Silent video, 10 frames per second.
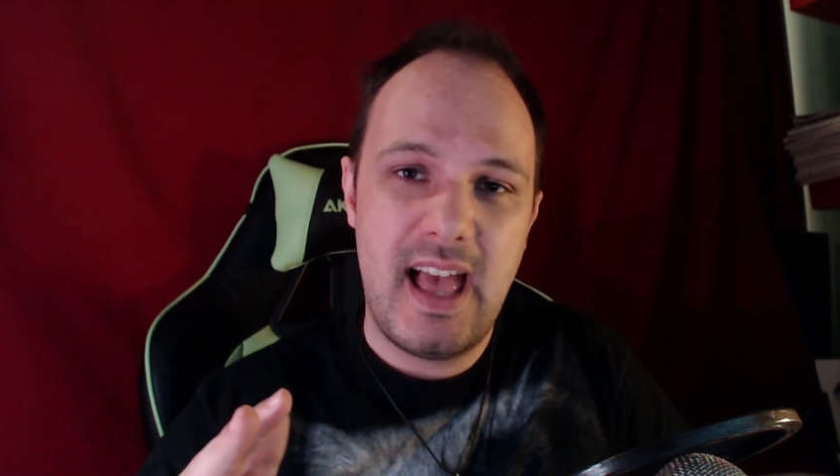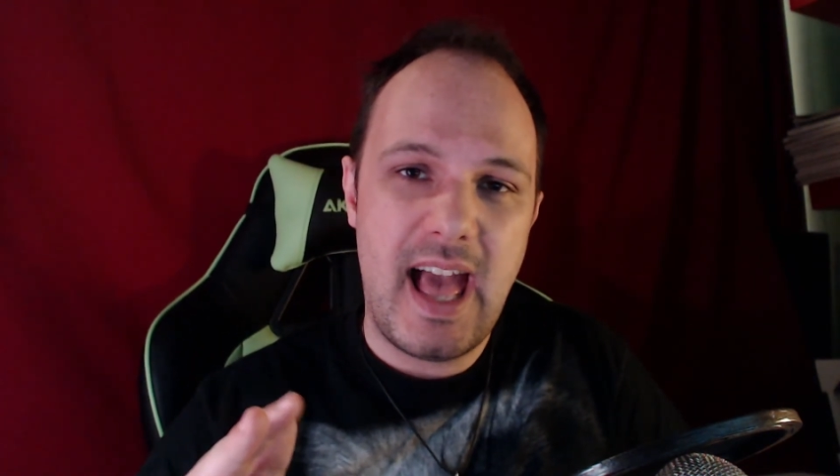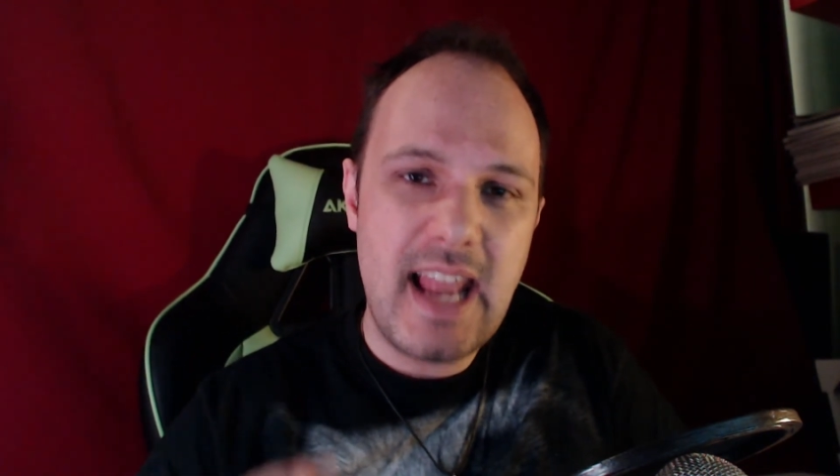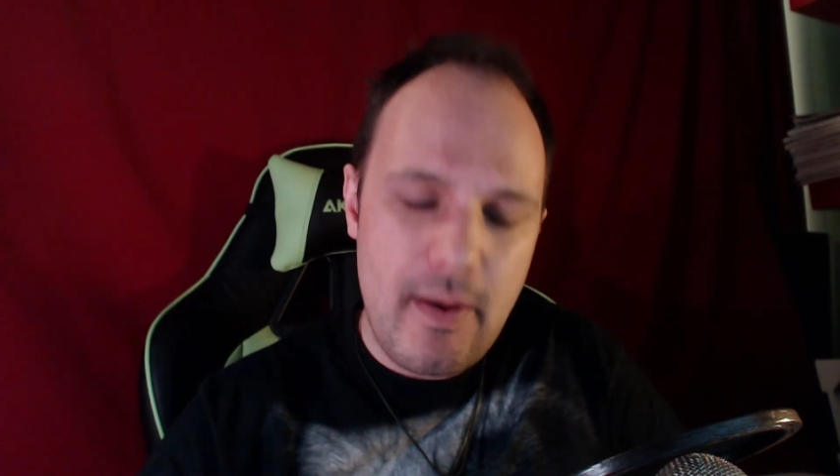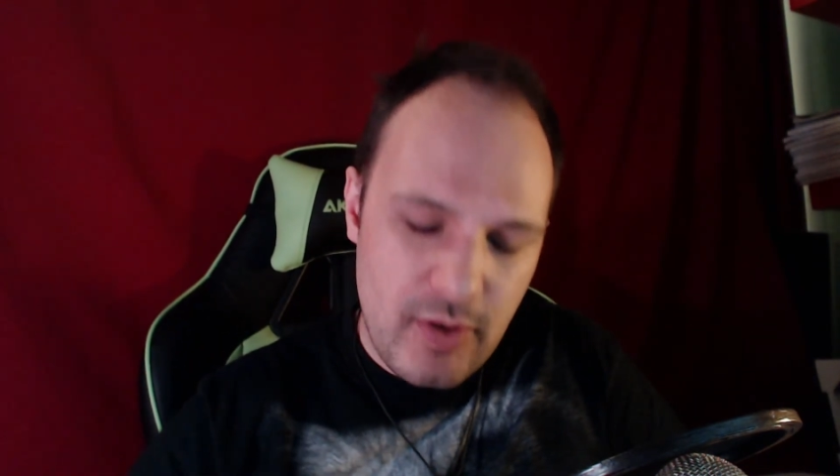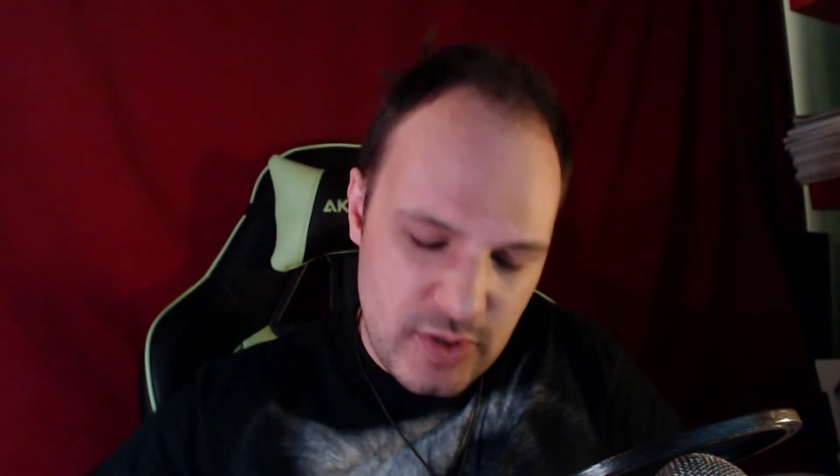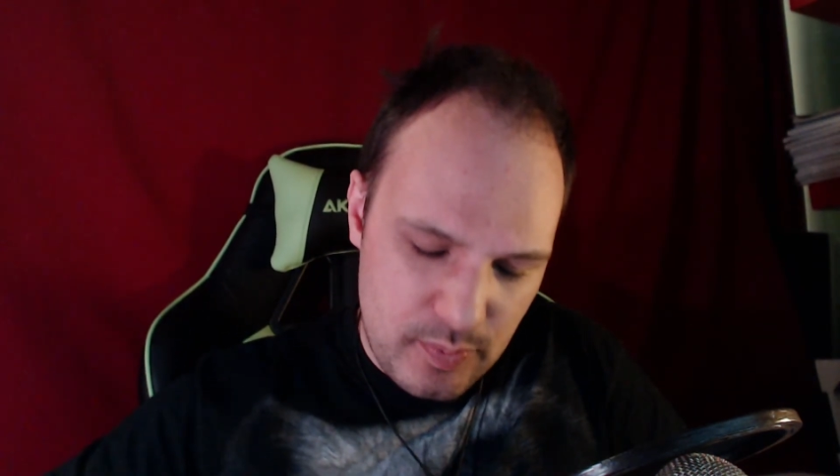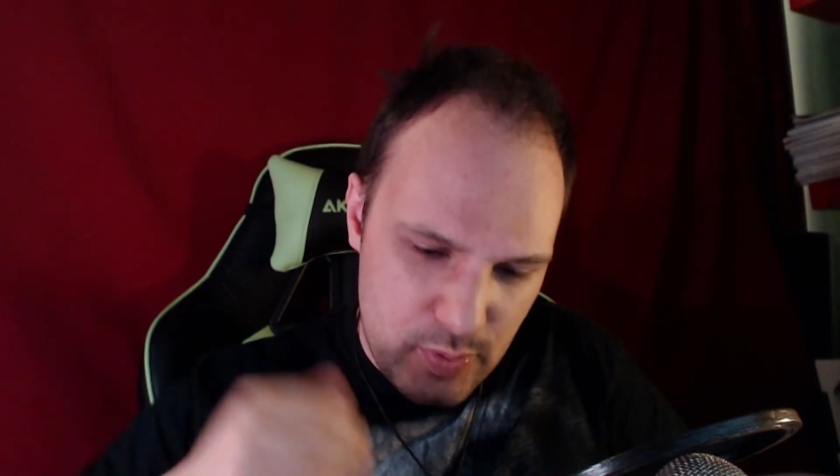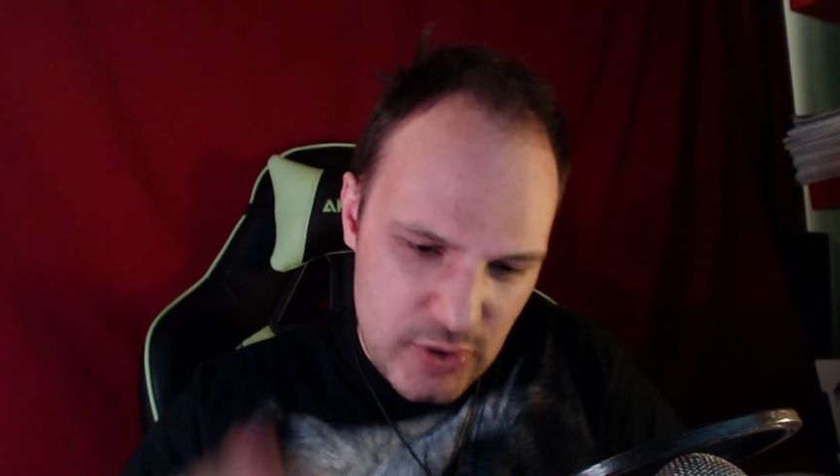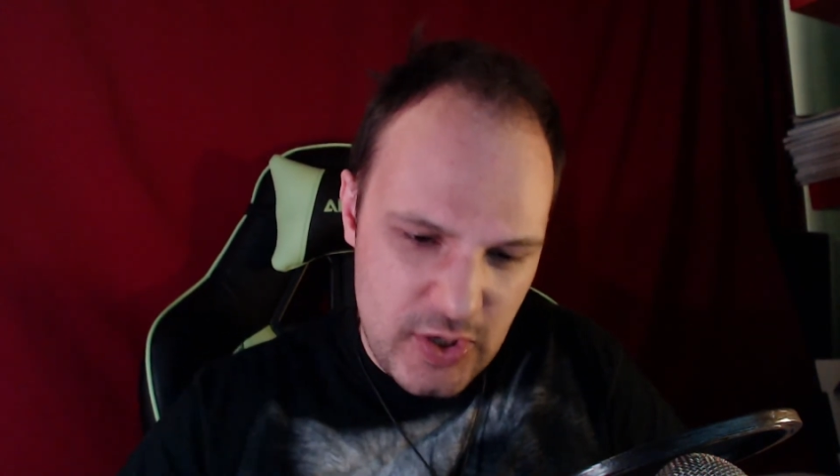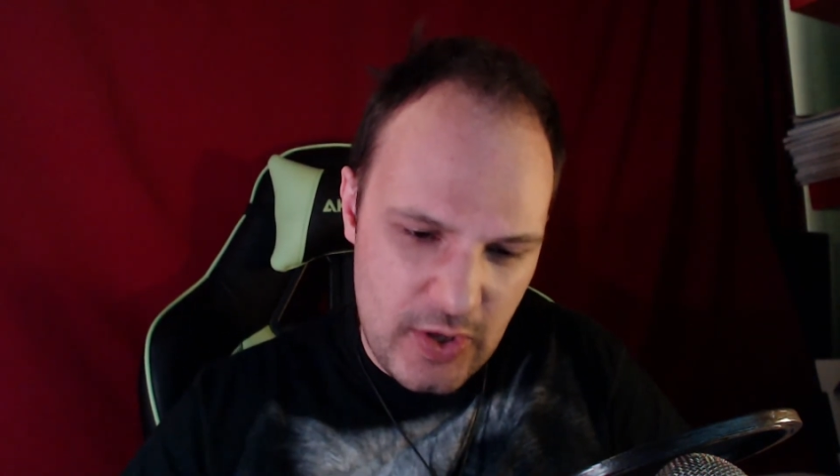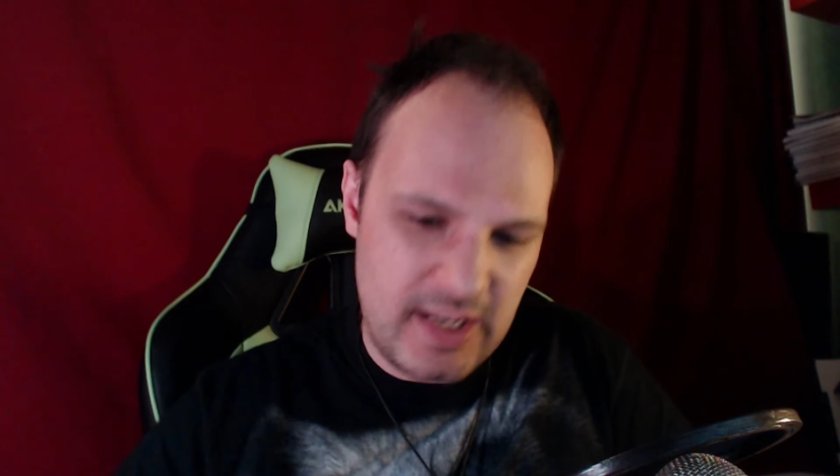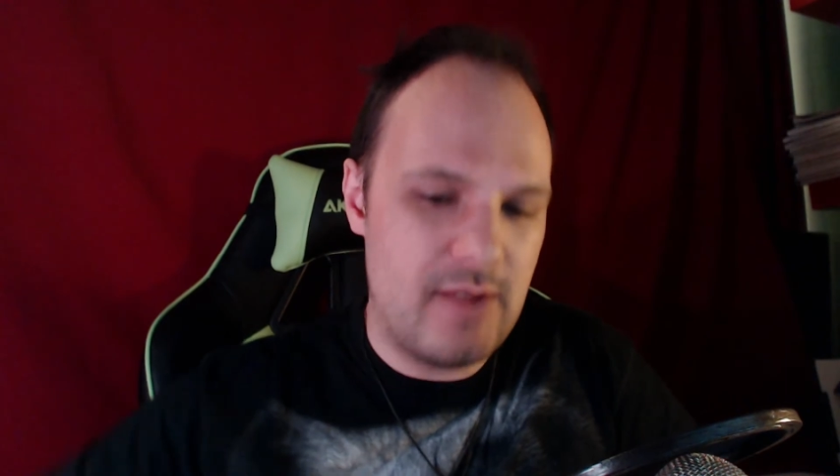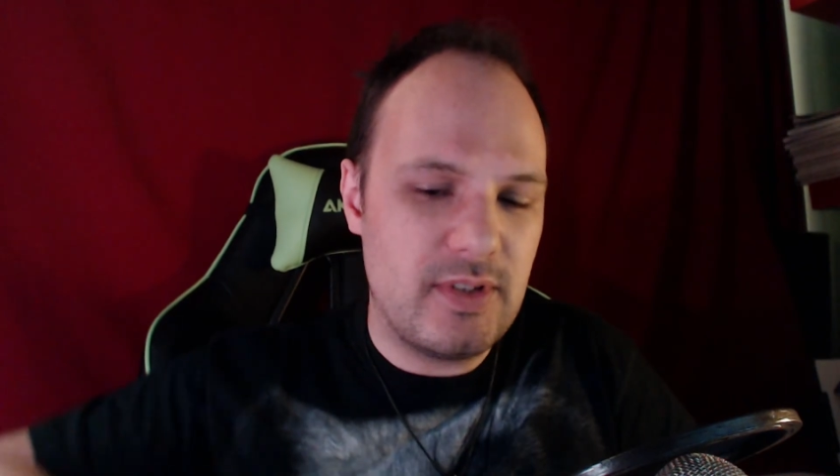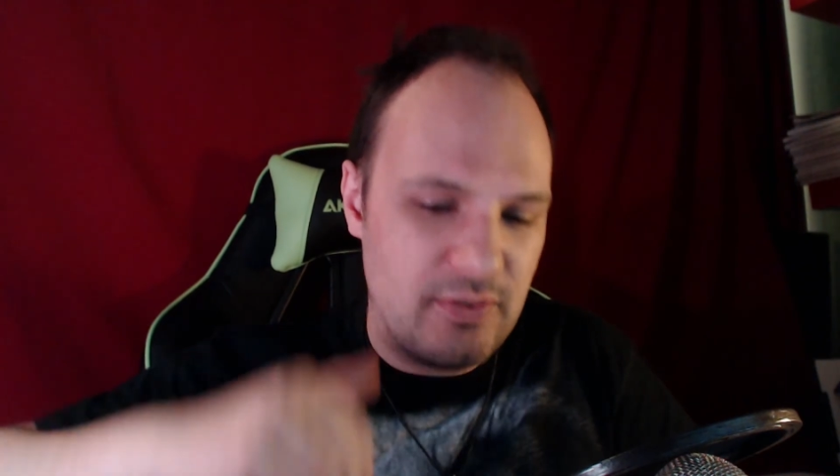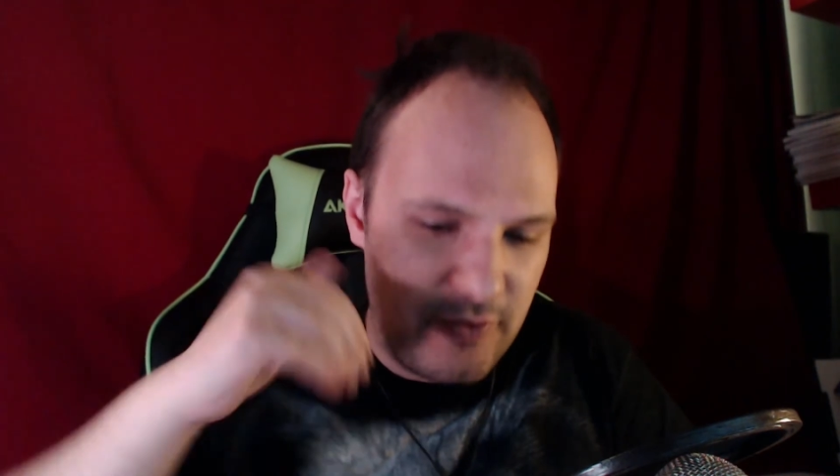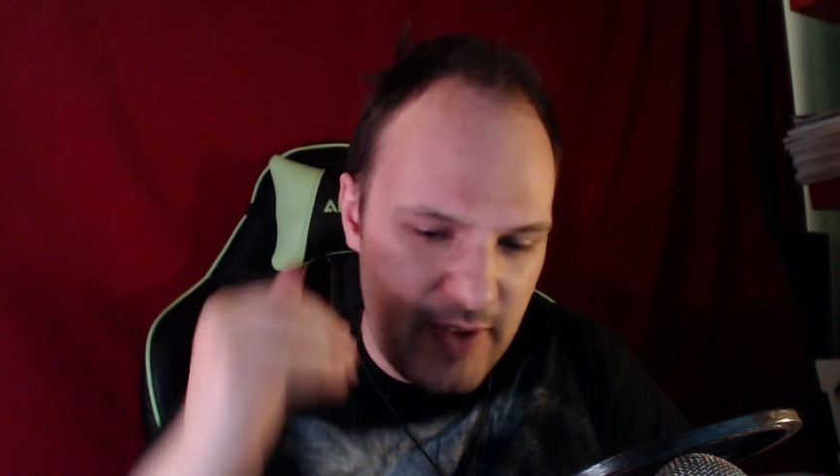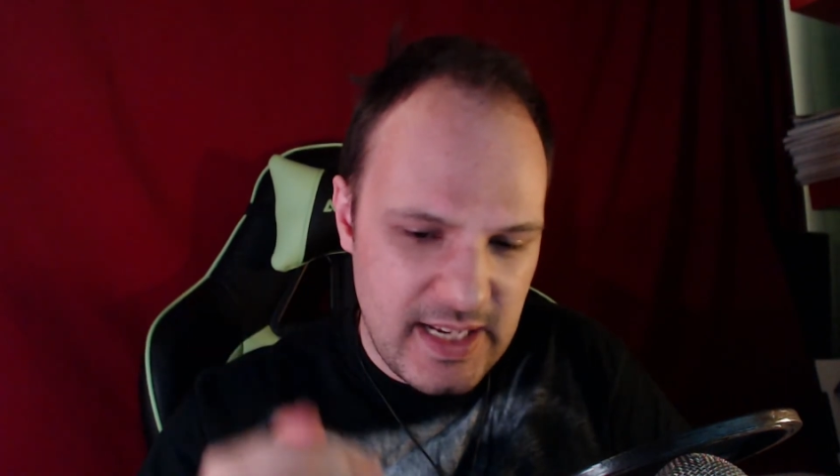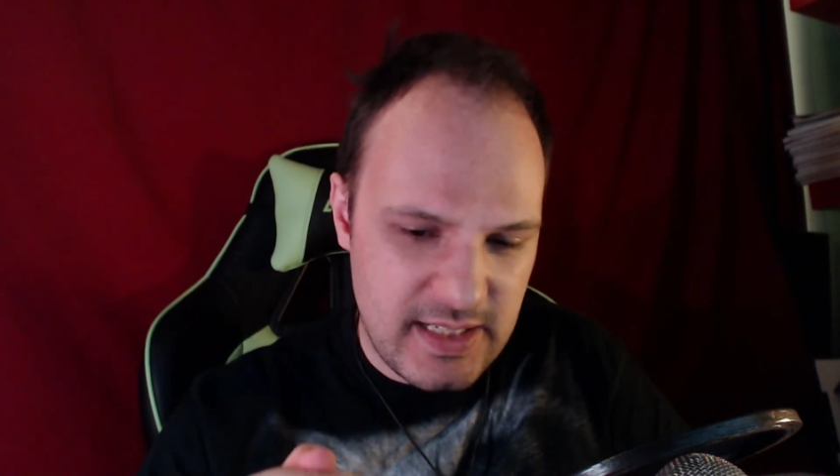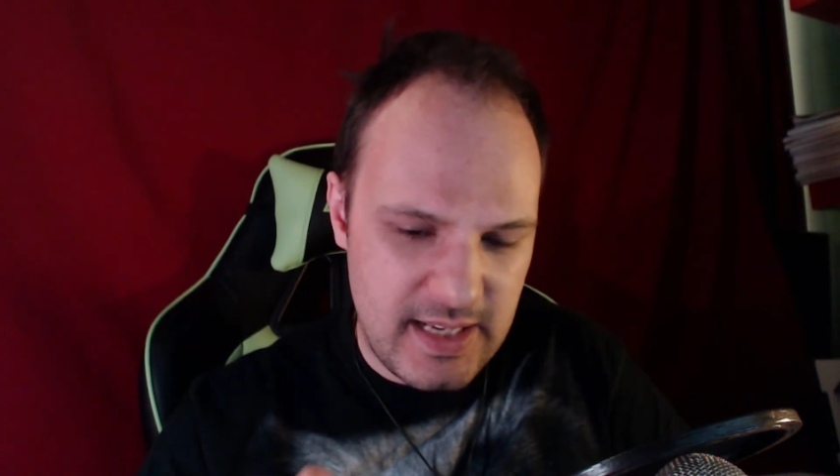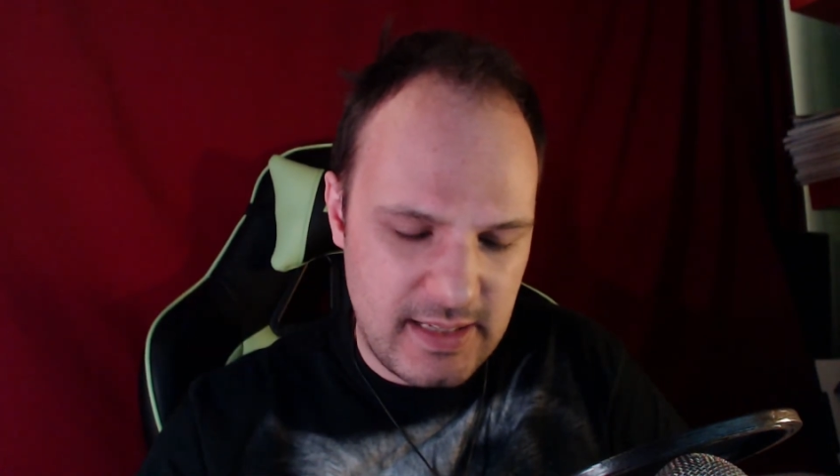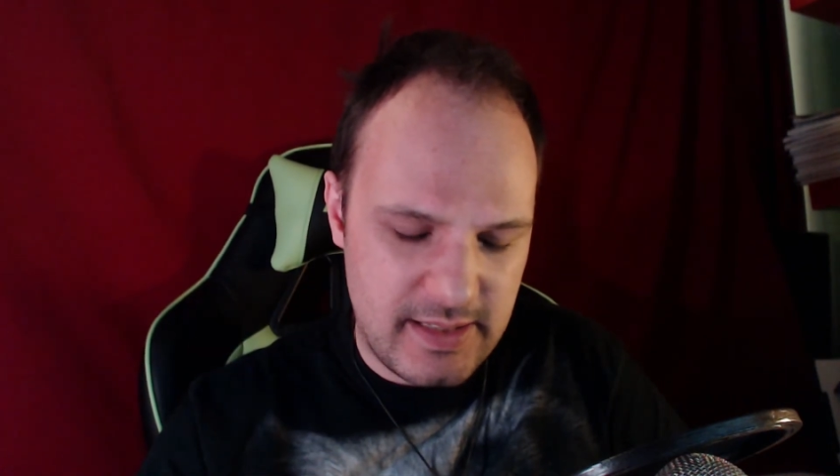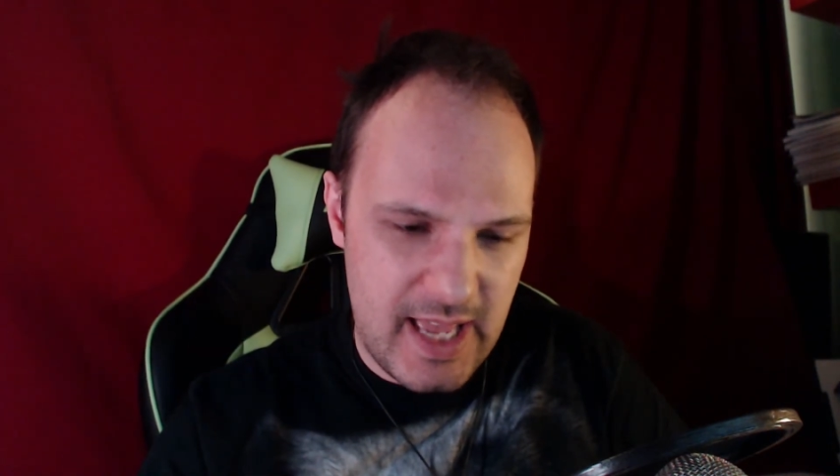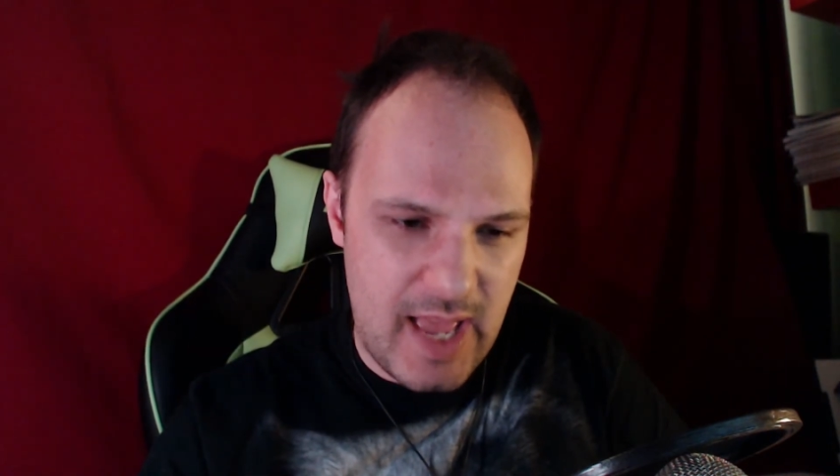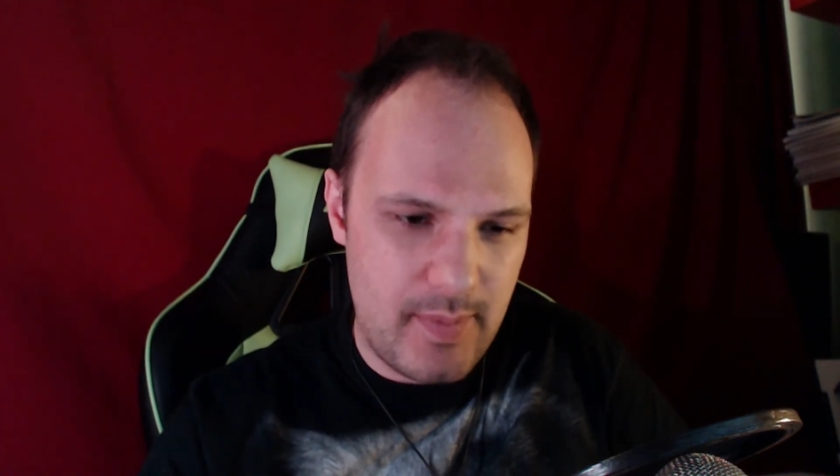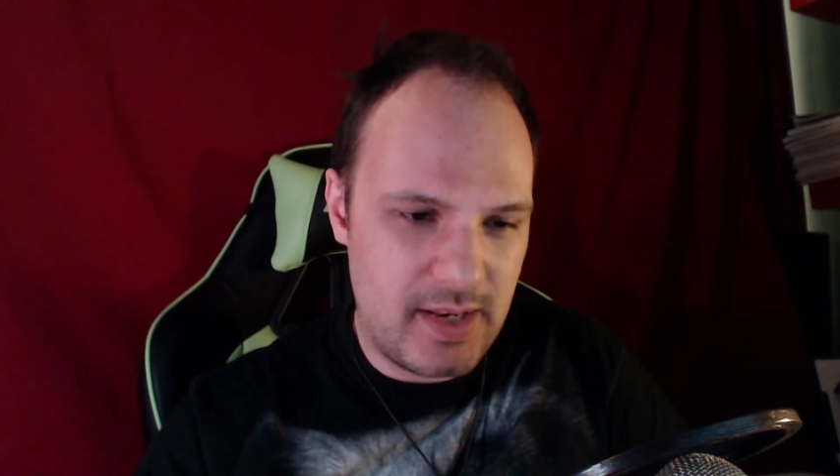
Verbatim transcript: And I want to push on, and I want to finish that game,